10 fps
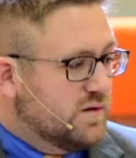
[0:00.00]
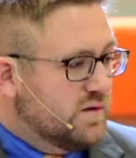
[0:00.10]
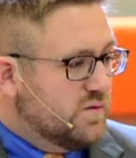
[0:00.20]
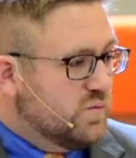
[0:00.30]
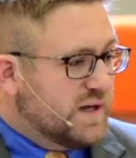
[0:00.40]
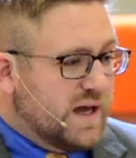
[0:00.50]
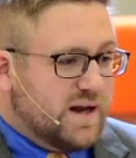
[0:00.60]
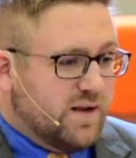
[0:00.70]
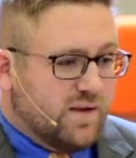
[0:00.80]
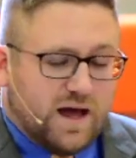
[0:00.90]
We
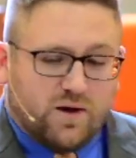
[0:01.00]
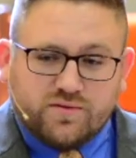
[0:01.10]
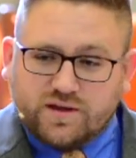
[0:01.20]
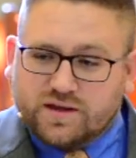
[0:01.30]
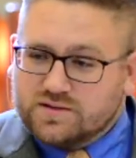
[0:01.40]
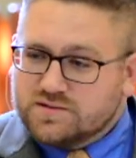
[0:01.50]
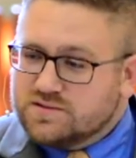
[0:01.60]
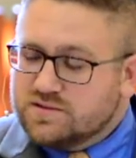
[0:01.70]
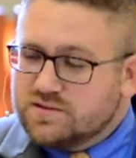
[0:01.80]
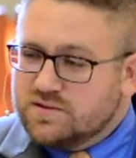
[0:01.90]
can't allow
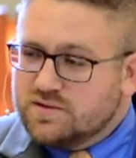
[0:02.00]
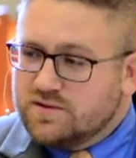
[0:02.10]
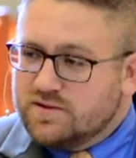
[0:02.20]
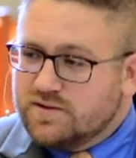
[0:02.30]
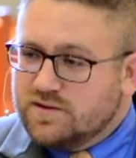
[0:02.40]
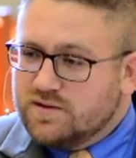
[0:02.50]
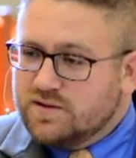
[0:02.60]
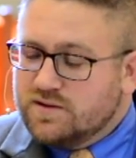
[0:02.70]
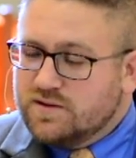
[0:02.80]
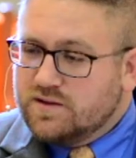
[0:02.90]
things
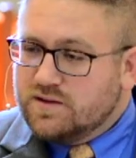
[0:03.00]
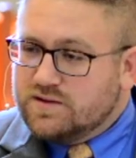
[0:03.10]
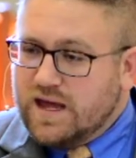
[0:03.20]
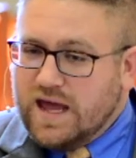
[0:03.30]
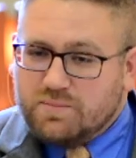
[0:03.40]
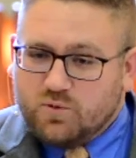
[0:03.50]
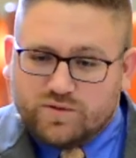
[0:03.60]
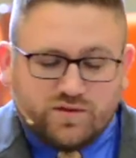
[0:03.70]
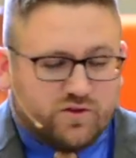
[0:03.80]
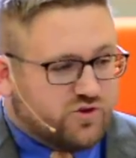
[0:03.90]
to happen
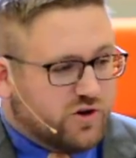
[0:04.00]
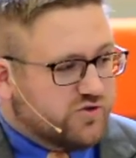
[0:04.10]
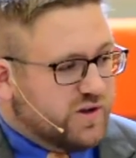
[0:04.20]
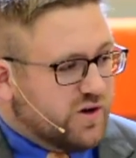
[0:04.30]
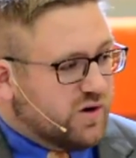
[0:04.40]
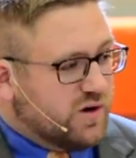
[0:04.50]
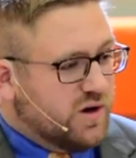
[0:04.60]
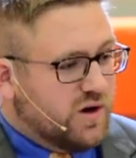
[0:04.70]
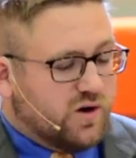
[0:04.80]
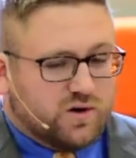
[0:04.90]
within the church that are,
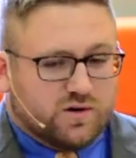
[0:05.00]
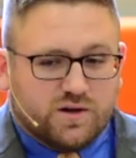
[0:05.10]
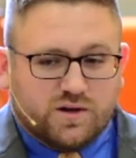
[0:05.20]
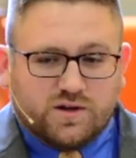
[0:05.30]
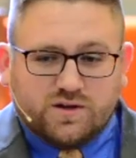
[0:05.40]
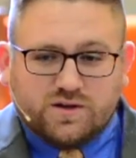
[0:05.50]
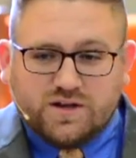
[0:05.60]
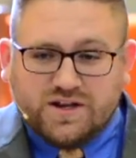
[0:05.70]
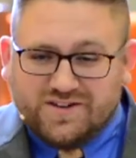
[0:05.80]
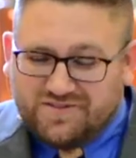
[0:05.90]
are
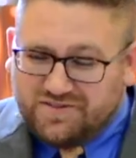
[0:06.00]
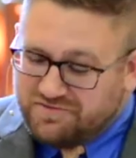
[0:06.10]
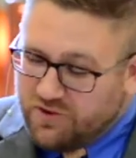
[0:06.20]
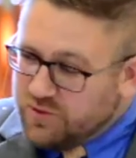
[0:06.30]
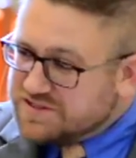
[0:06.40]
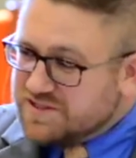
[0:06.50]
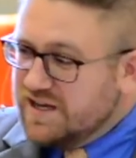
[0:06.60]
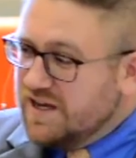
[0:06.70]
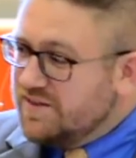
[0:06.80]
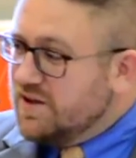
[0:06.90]
focused on
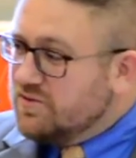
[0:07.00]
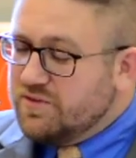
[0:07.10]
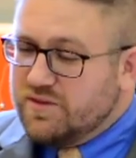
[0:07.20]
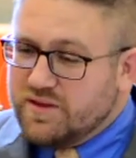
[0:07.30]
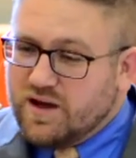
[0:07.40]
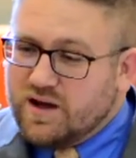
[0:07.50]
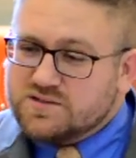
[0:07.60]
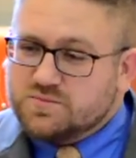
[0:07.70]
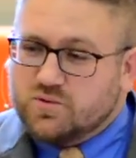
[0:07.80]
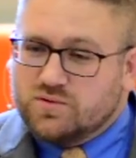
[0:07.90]
anything other than the
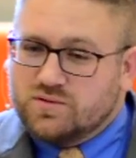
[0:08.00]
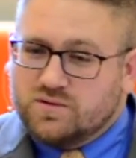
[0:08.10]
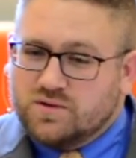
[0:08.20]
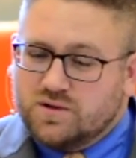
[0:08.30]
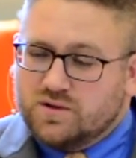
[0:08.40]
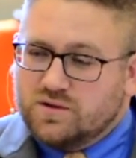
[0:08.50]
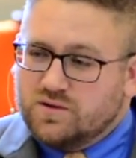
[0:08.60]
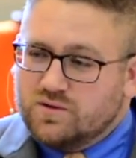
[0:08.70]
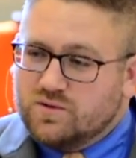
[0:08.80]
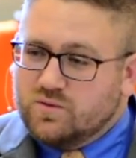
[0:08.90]
gospel.
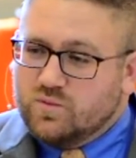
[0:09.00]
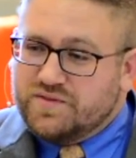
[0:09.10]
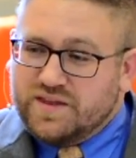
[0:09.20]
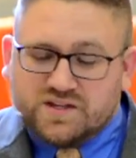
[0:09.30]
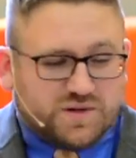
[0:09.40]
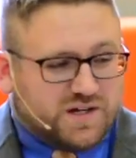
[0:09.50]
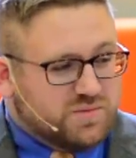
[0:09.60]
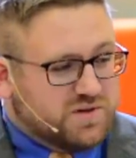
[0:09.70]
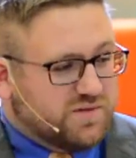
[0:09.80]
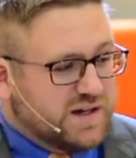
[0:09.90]
When things
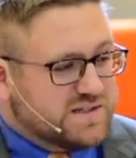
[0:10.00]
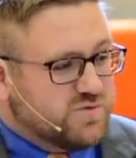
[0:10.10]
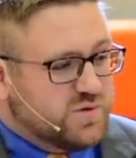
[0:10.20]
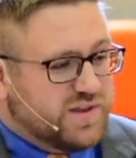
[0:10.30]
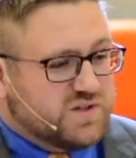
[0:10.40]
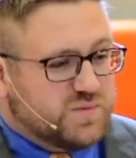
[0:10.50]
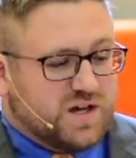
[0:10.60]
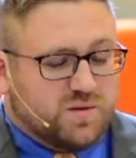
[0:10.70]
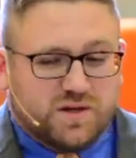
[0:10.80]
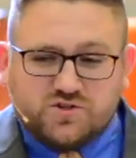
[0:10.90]
become divisive, when things
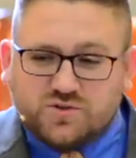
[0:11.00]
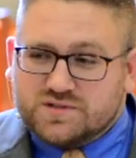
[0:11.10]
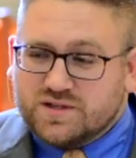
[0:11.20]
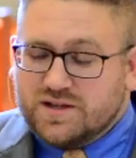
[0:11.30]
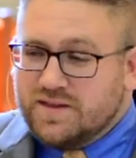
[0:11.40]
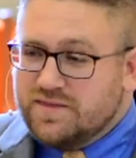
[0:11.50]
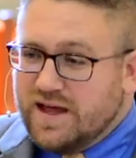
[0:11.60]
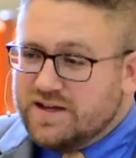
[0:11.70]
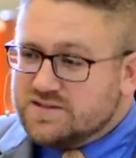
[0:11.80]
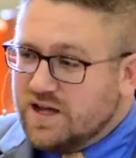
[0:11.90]
become issues,
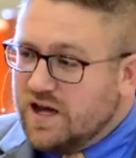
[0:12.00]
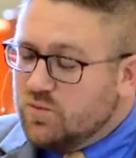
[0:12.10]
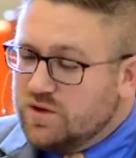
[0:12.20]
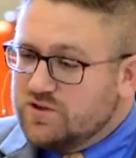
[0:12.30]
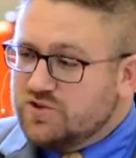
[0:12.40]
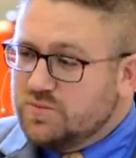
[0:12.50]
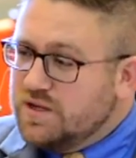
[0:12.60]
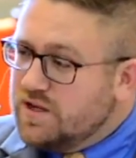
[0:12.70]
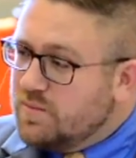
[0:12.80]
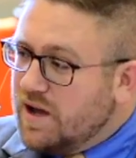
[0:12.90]
that is not what it should
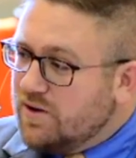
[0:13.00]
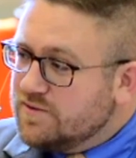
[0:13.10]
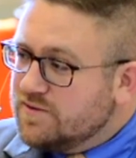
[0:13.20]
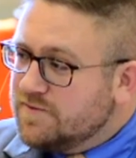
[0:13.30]
be about.